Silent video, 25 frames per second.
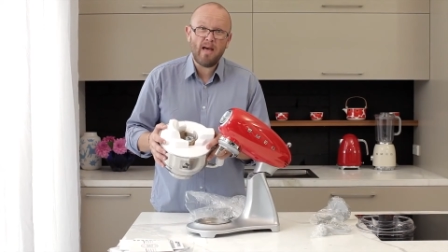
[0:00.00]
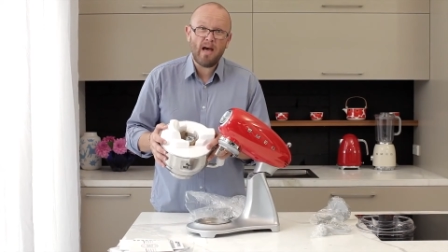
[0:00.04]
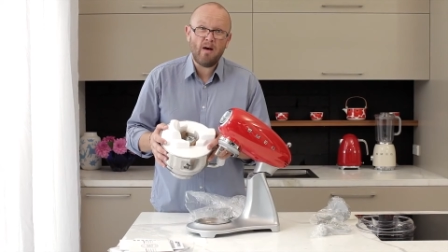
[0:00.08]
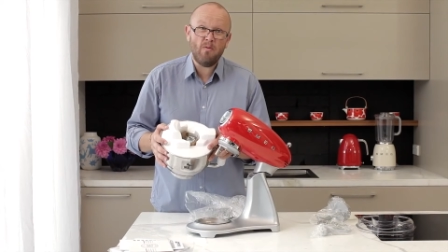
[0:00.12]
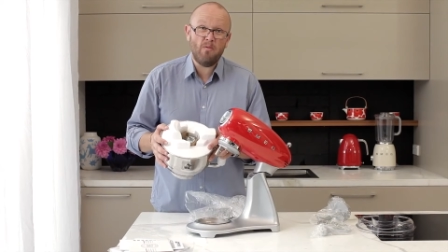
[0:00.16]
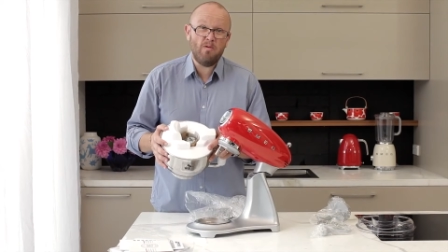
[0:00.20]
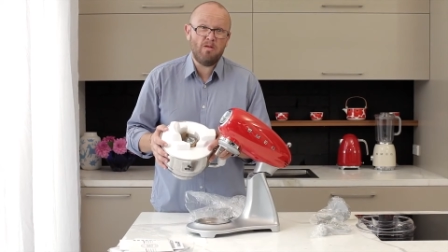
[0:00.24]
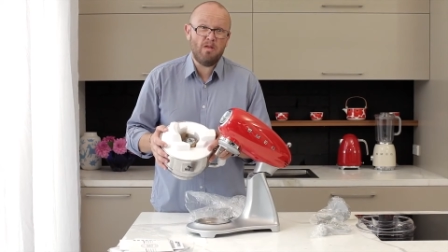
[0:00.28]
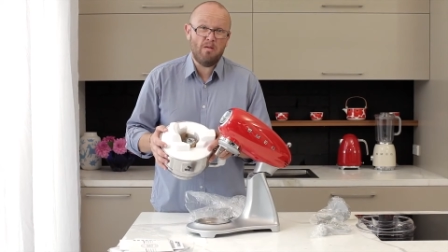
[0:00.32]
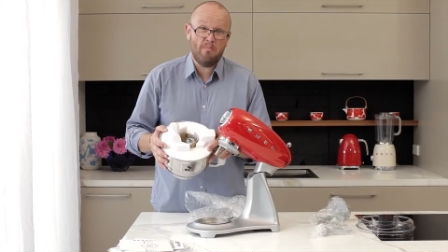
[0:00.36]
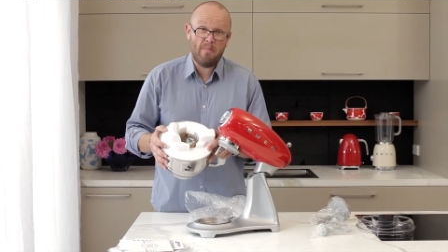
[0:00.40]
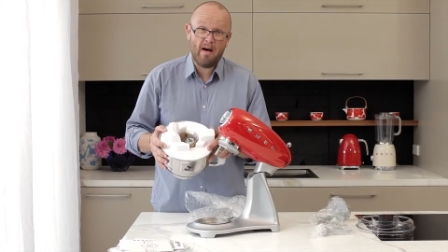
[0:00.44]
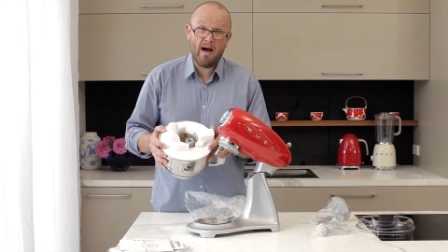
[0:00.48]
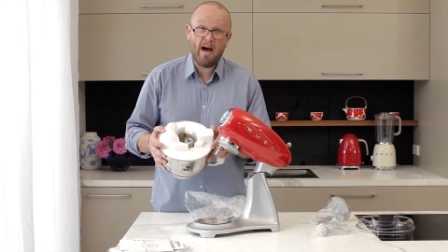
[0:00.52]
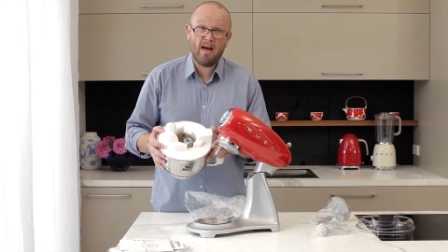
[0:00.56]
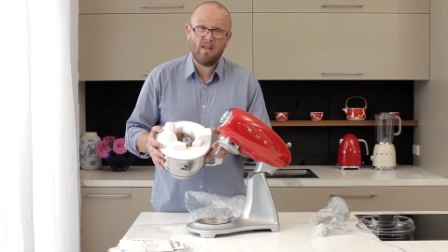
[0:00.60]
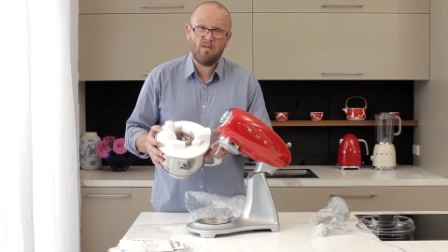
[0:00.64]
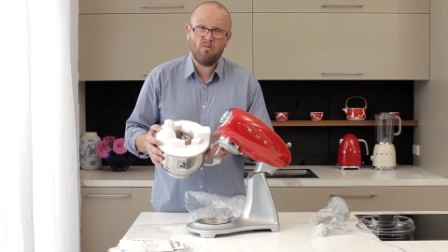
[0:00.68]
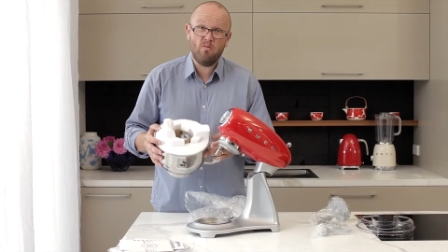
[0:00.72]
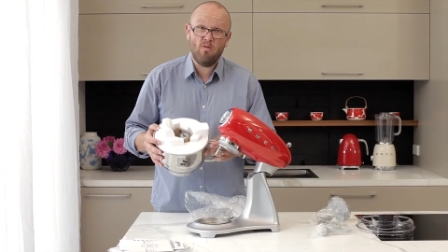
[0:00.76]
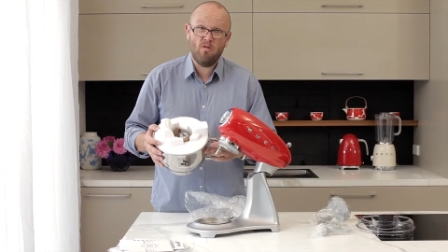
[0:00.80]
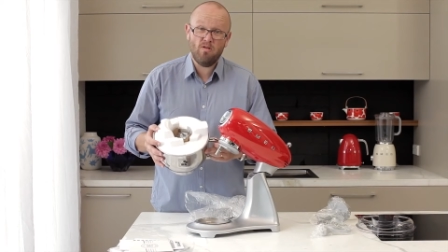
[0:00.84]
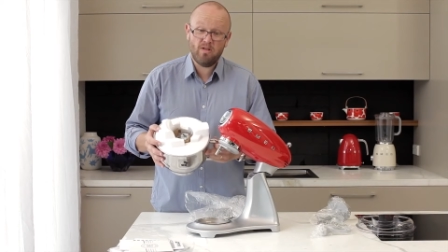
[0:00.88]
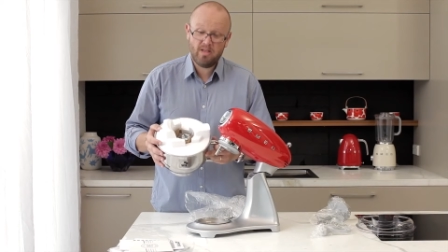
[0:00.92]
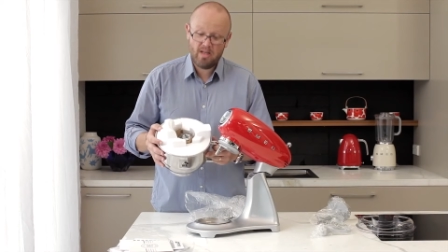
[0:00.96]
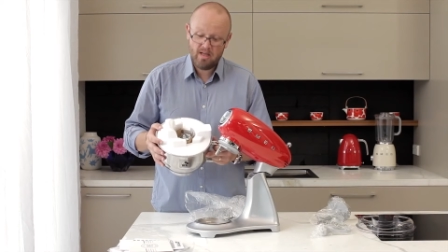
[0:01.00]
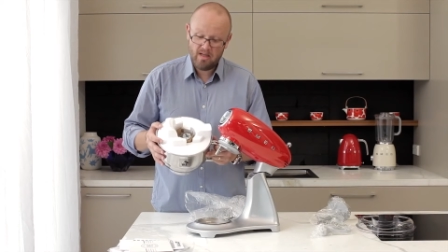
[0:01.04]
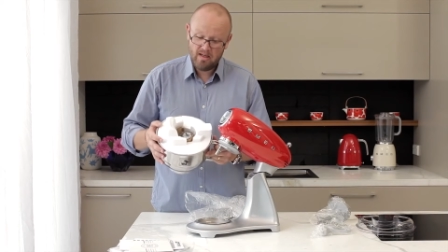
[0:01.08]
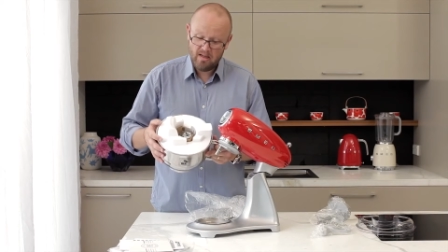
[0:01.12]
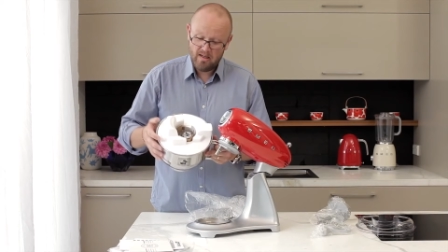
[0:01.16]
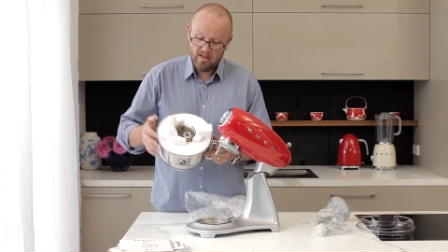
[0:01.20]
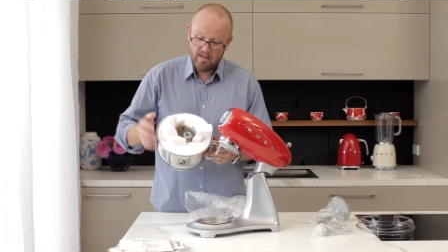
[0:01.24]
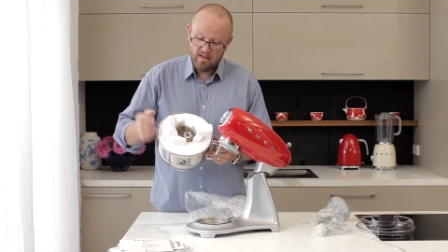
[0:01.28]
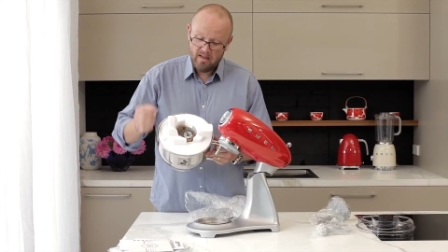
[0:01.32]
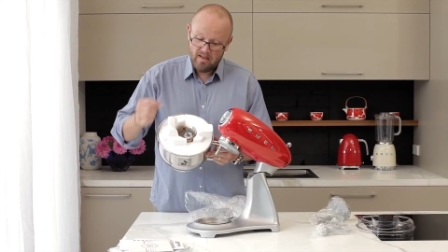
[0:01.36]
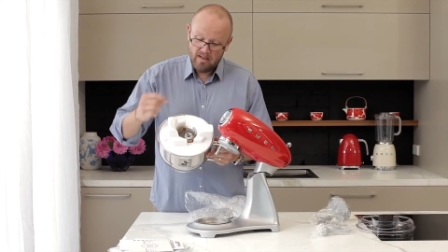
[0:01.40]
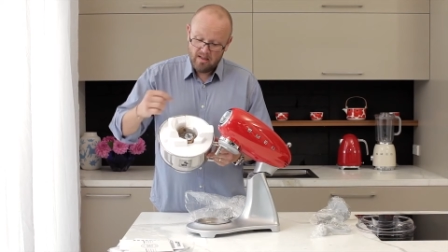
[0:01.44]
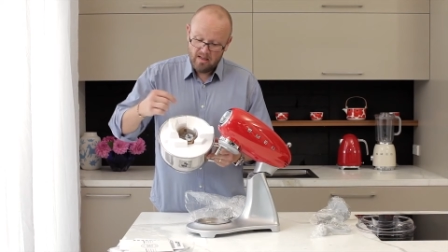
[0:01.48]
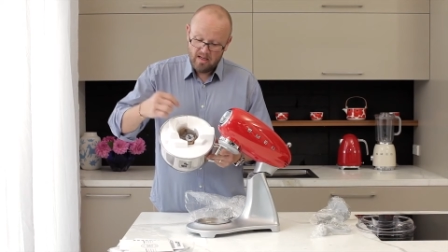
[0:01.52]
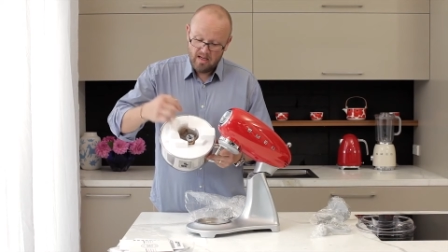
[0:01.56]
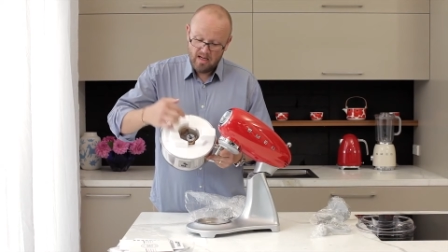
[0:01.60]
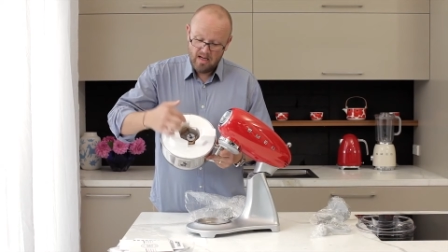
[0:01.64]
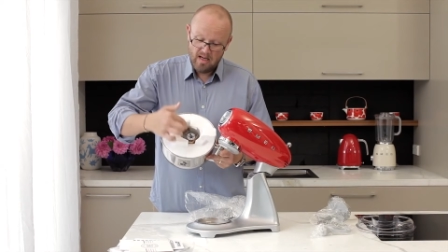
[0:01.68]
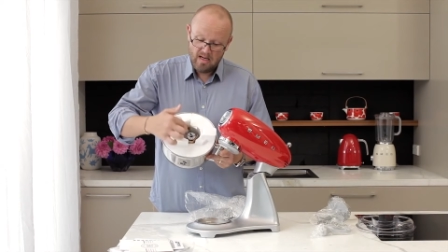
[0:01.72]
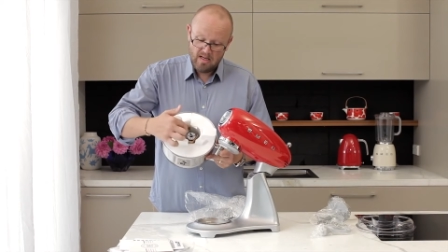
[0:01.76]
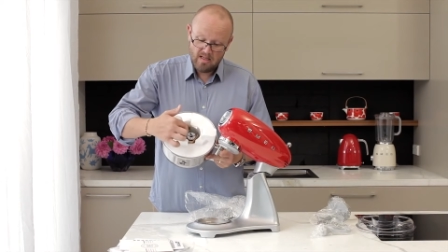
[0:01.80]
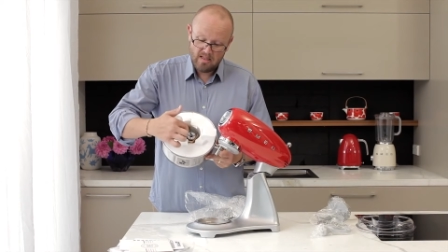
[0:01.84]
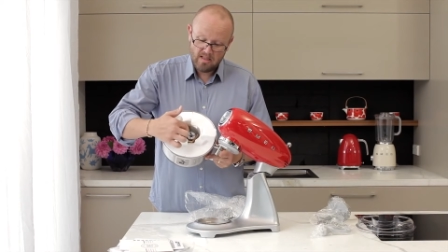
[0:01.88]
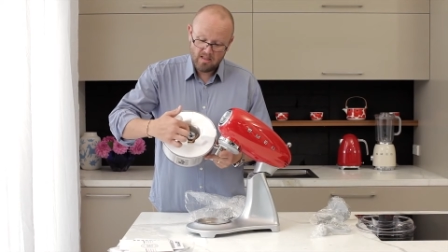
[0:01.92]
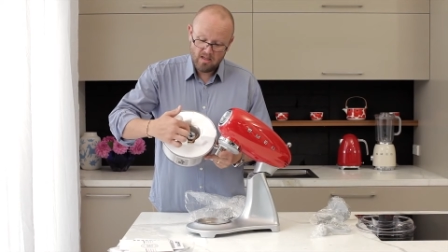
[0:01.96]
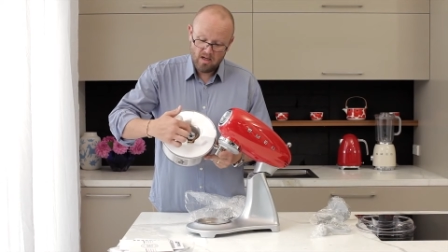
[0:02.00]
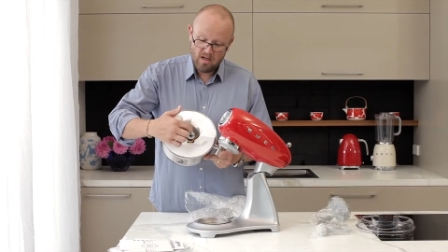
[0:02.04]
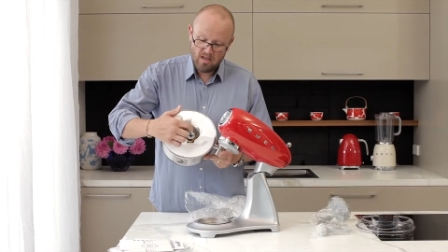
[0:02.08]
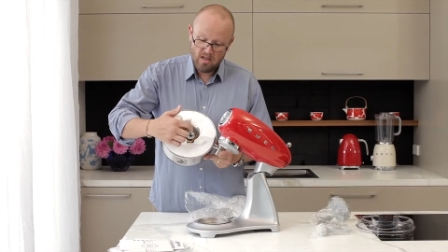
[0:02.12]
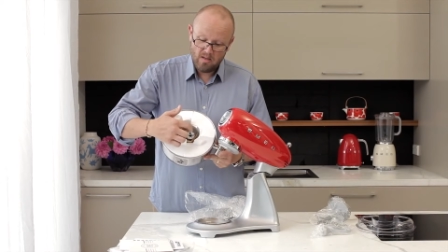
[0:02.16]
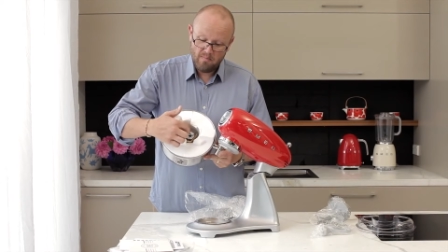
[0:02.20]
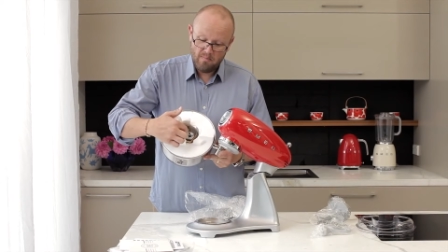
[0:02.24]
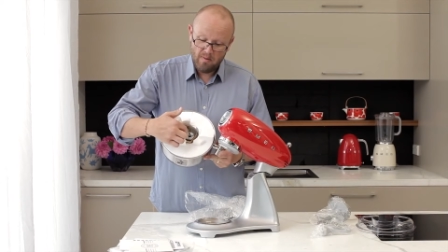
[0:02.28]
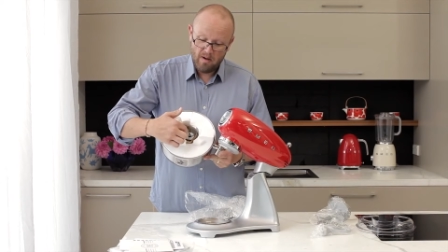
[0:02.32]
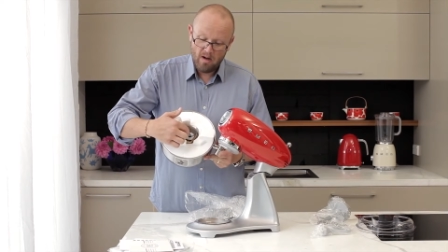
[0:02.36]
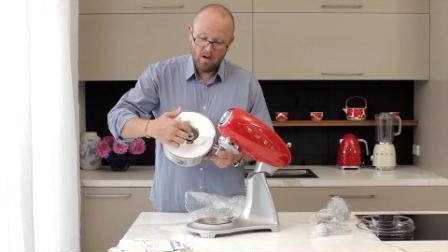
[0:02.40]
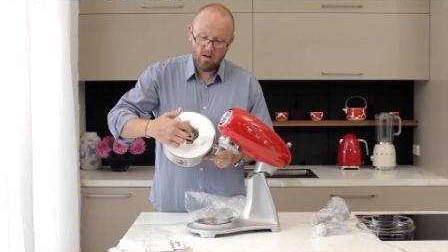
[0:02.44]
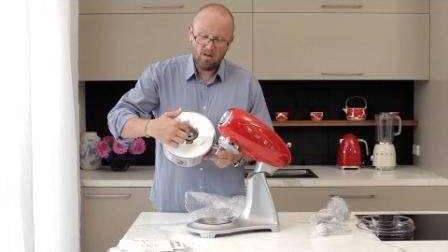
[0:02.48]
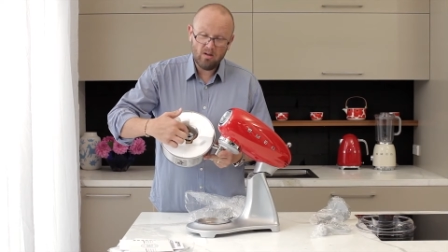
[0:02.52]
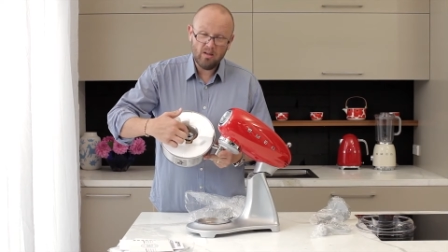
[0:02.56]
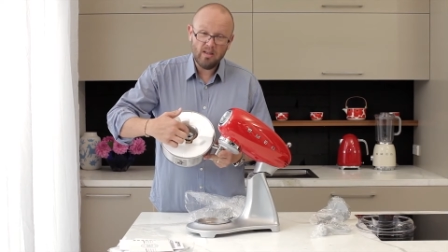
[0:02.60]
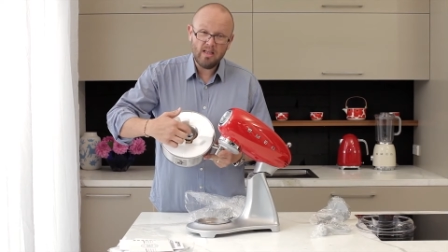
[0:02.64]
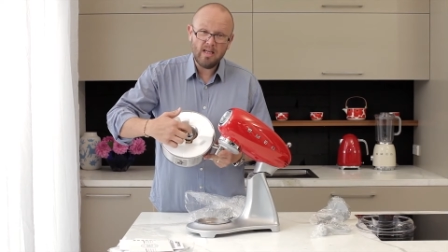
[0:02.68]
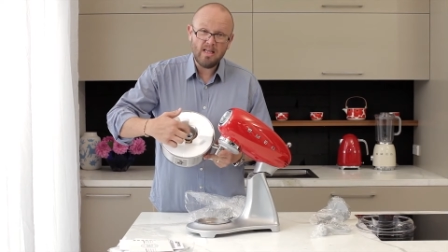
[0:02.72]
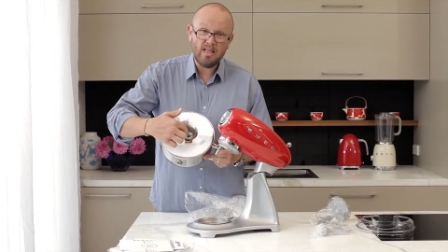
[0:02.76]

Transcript: out with the bathwater. Inside the bowl